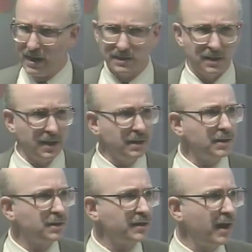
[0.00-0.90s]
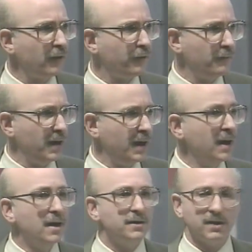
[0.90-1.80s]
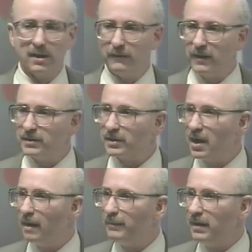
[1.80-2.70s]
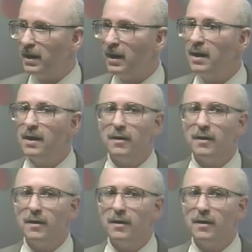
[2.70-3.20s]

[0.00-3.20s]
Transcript: it's an easy sell for me to convince a company